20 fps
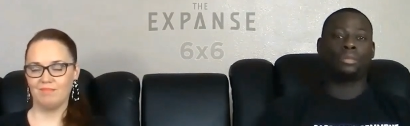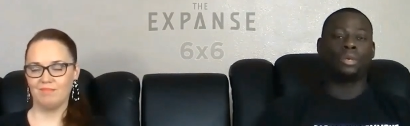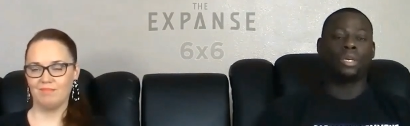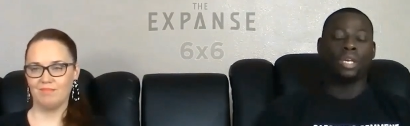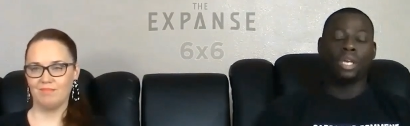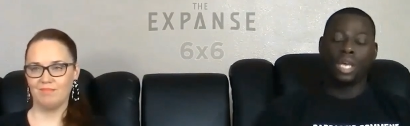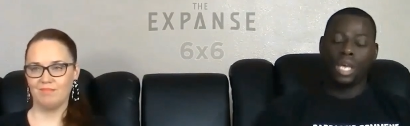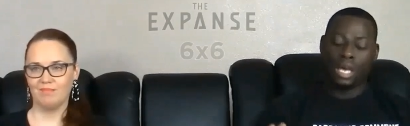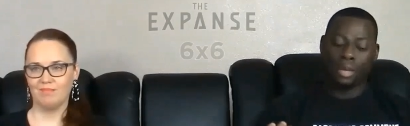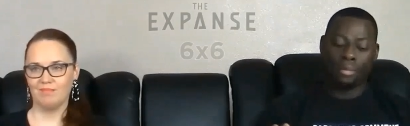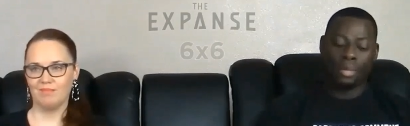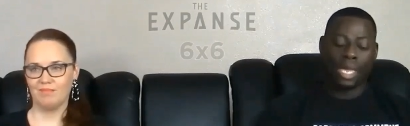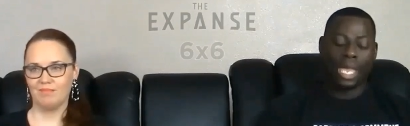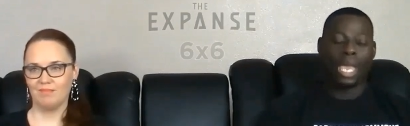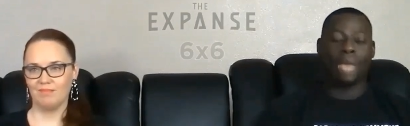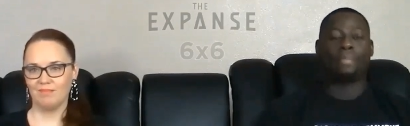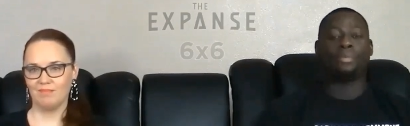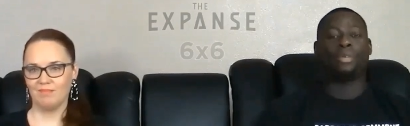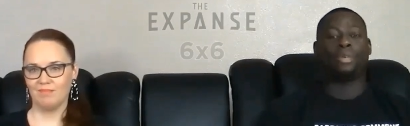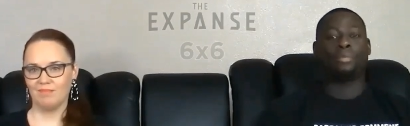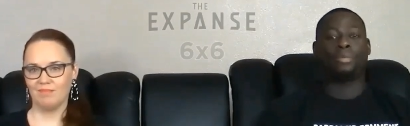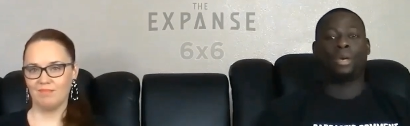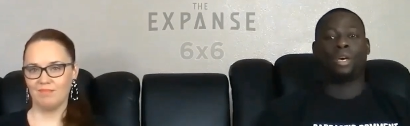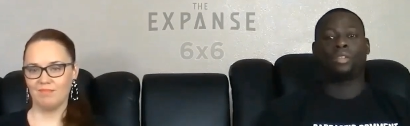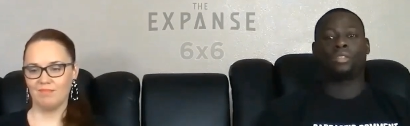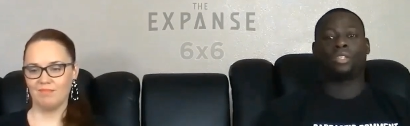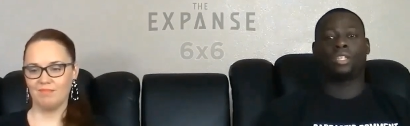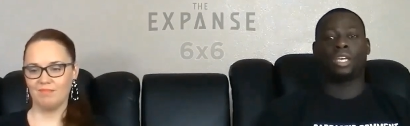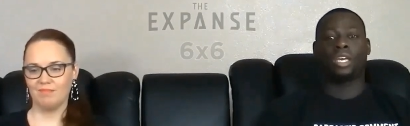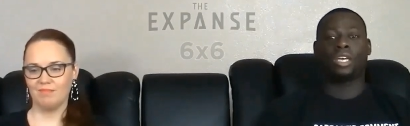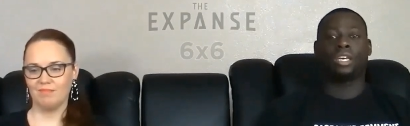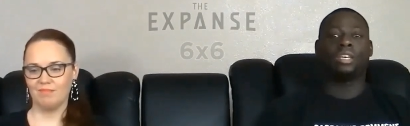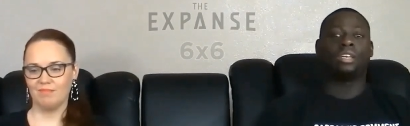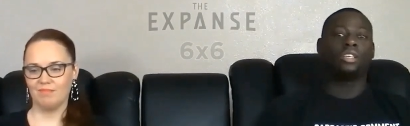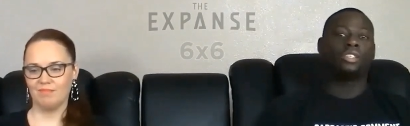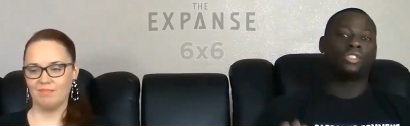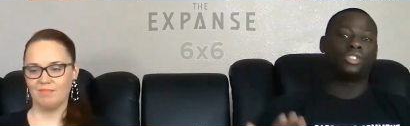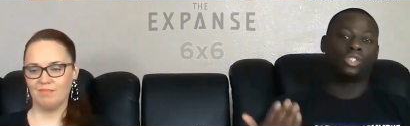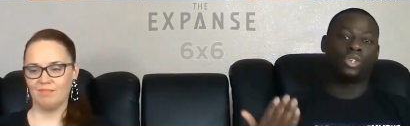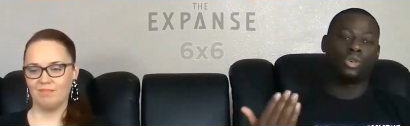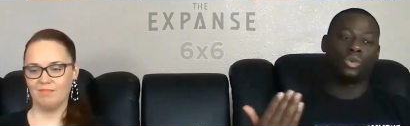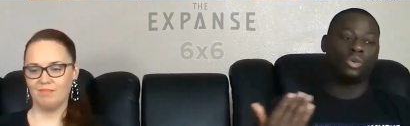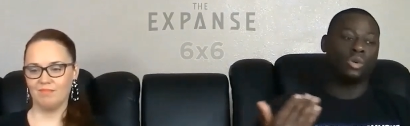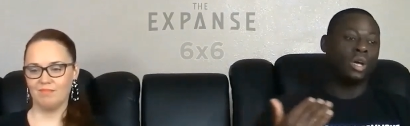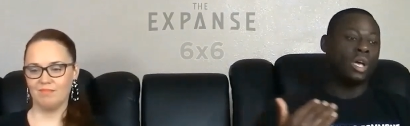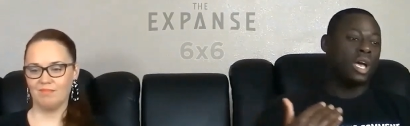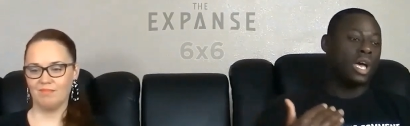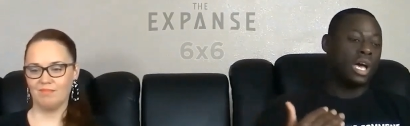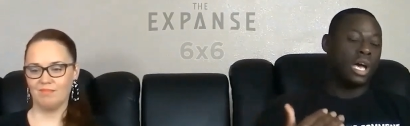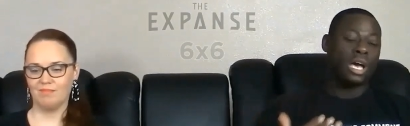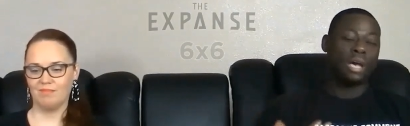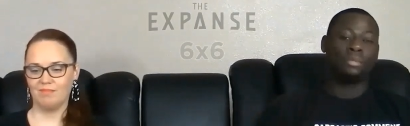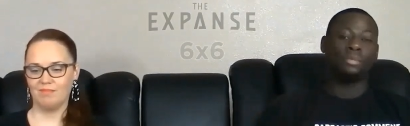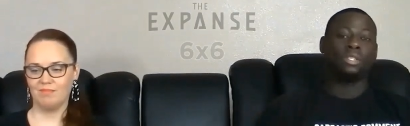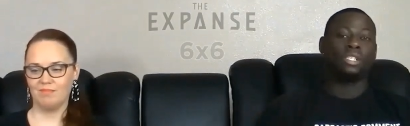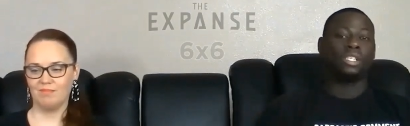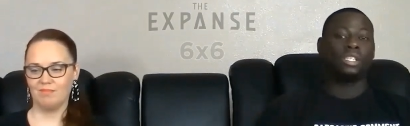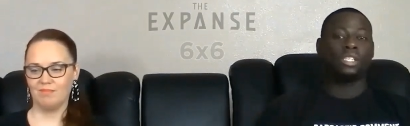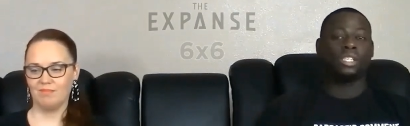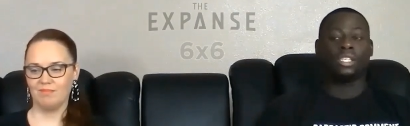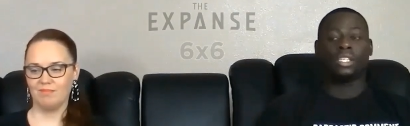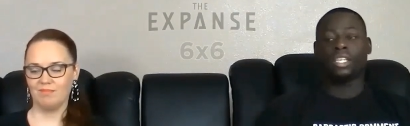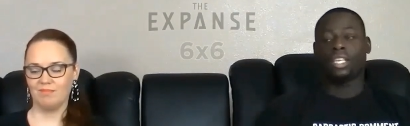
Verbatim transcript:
Speaker 1: I'm happy about that. So I'm done